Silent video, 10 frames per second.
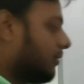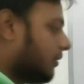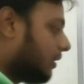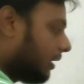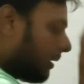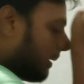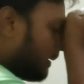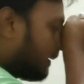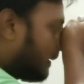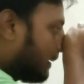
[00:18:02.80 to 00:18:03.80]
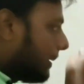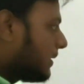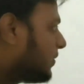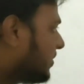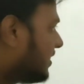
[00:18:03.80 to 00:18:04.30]
Okay,
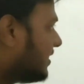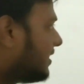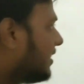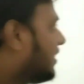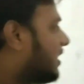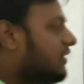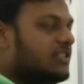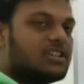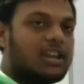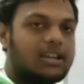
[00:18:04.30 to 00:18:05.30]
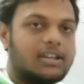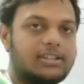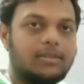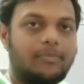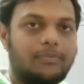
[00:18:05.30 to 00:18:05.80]
so this is the division
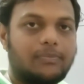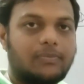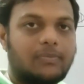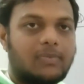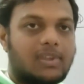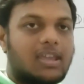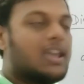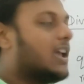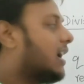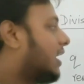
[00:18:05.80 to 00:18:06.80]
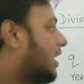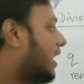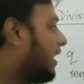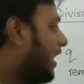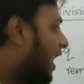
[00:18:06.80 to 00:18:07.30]
algorithm,
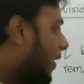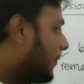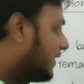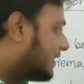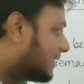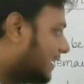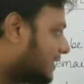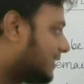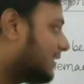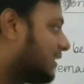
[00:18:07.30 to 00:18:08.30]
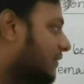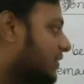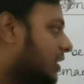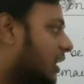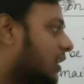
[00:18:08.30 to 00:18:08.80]
and I have discussed this
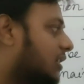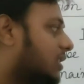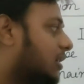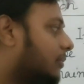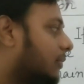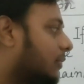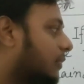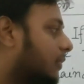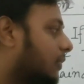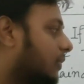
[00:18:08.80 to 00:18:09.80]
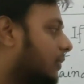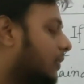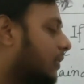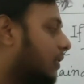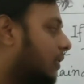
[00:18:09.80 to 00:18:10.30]
division algorithm
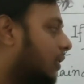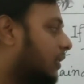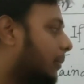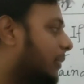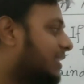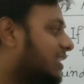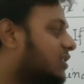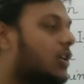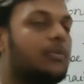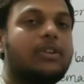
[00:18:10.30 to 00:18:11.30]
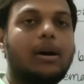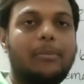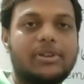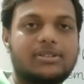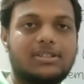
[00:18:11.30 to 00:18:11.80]
on the basis of
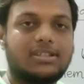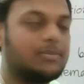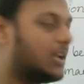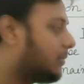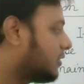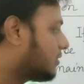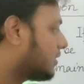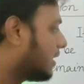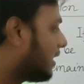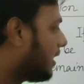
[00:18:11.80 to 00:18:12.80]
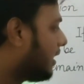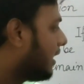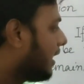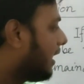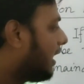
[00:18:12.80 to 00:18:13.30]
number system. That means here
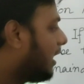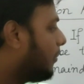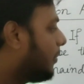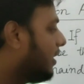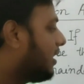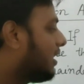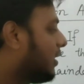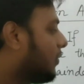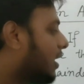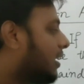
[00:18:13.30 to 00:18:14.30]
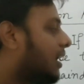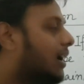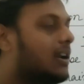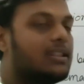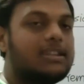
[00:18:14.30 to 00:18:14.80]
A, B, Q and
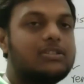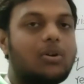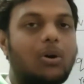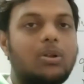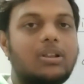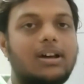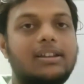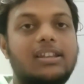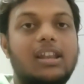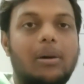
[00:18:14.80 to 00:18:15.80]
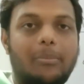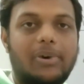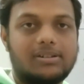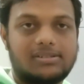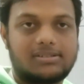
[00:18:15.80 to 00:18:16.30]
R, these all are the
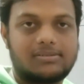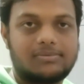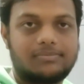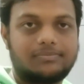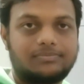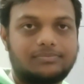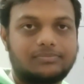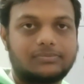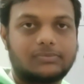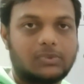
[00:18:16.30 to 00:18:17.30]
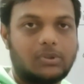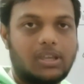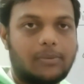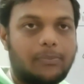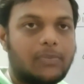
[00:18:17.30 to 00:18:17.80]
numbers.
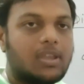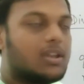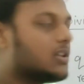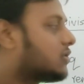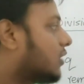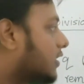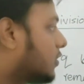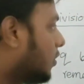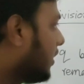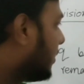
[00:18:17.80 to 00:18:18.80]
Okay, so I told